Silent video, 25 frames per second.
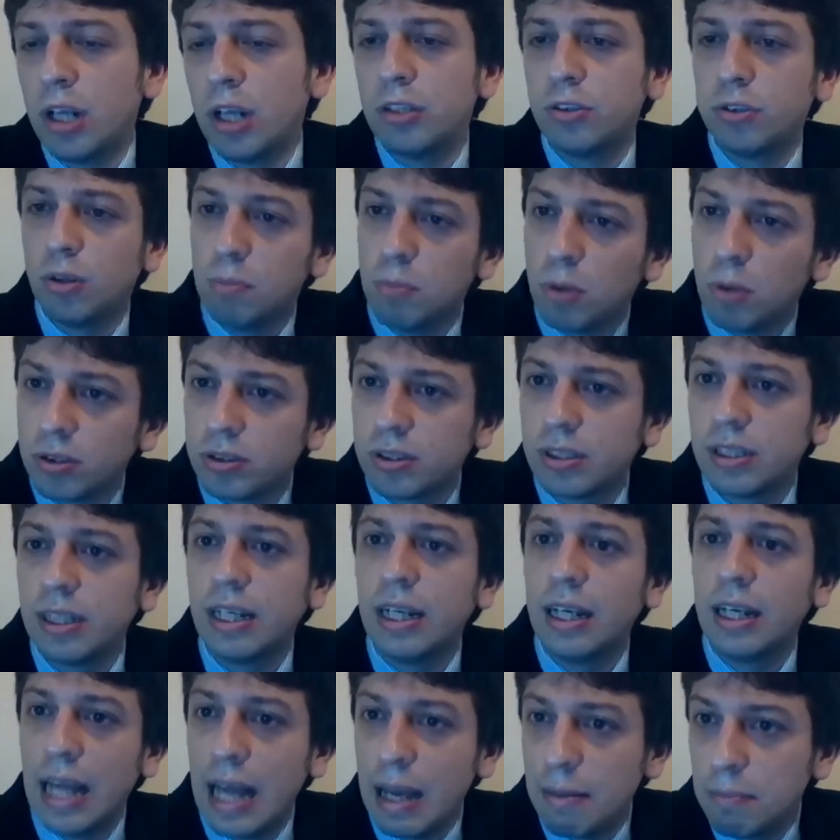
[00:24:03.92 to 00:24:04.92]
so
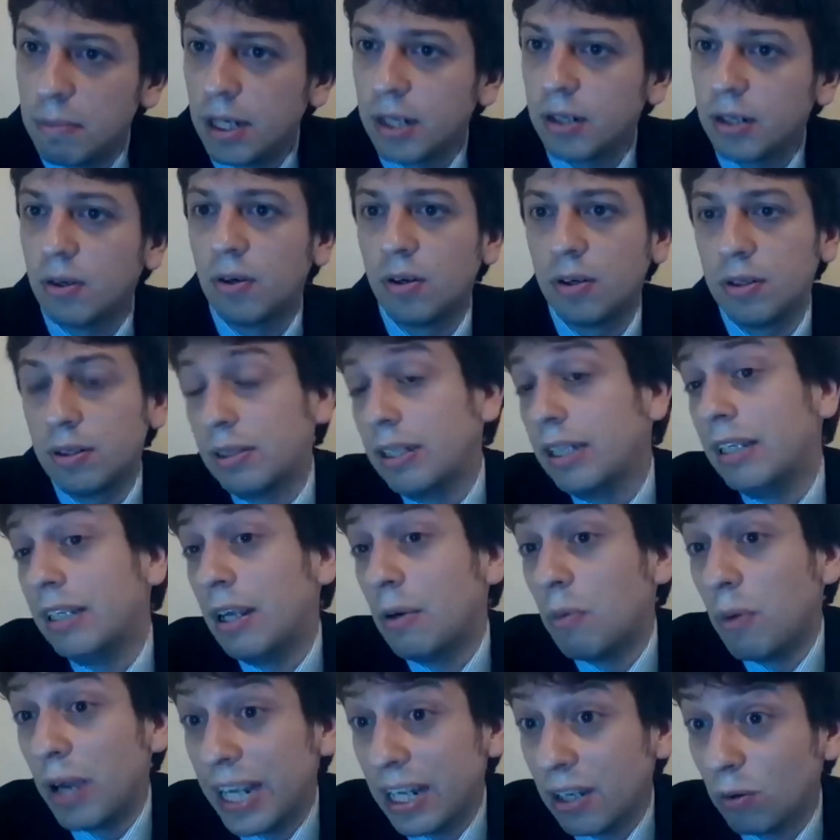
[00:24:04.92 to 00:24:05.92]
mostly Lebanon, in
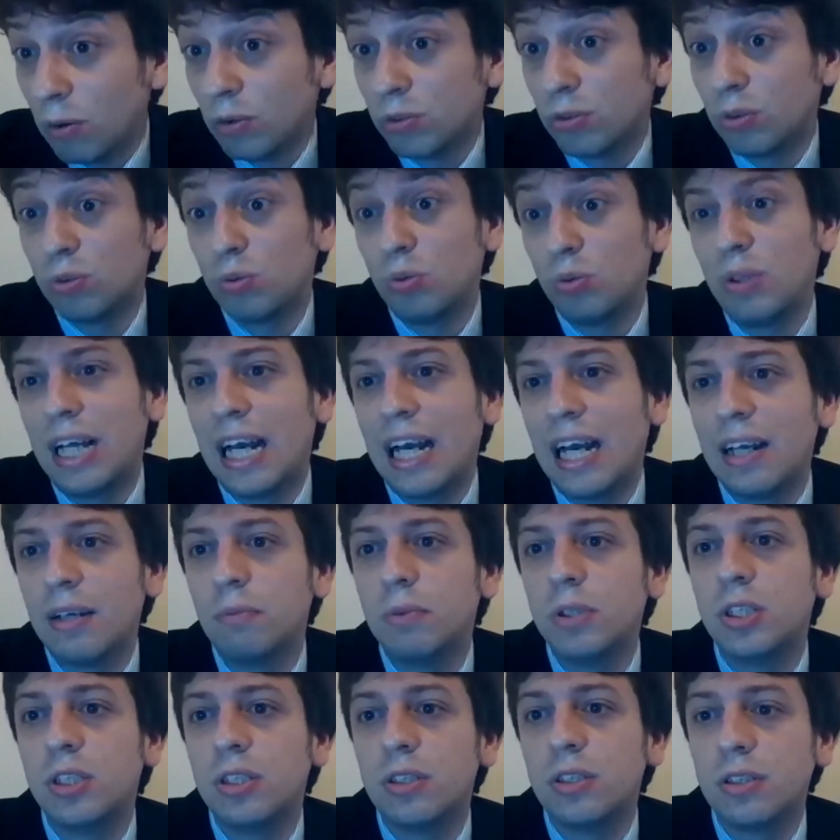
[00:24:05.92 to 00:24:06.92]
a way also
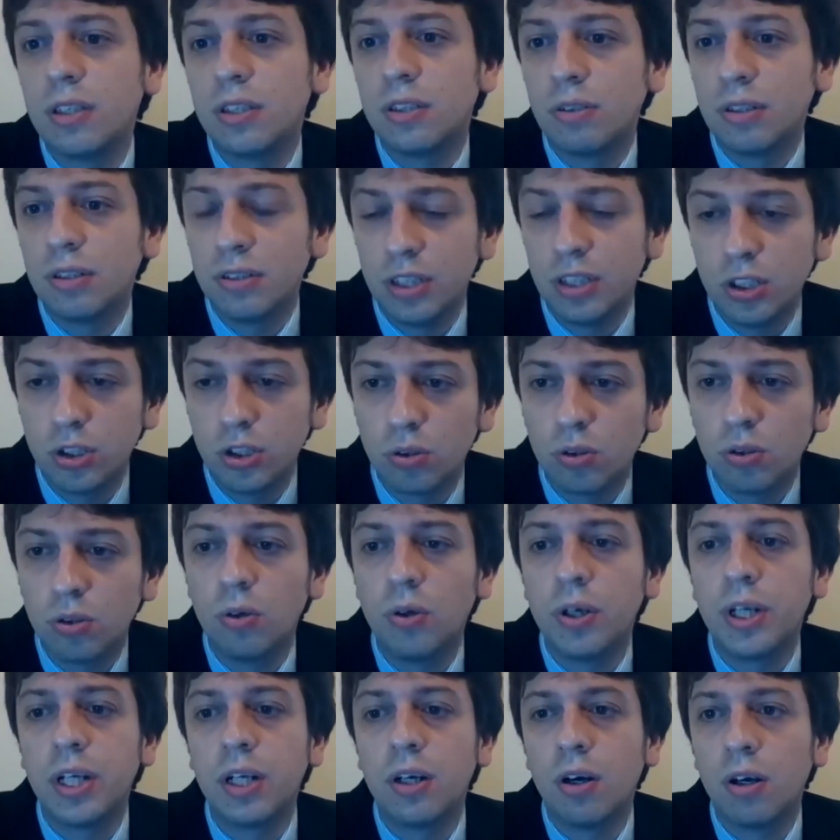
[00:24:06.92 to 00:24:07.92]
Sudan, which is the transition
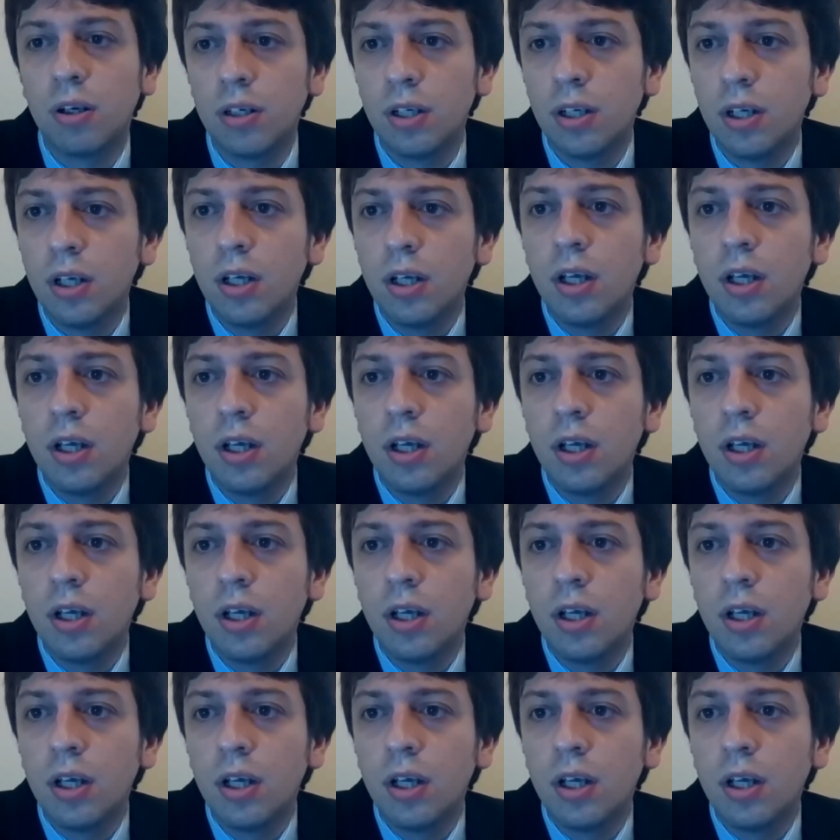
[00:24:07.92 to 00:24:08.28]
going on,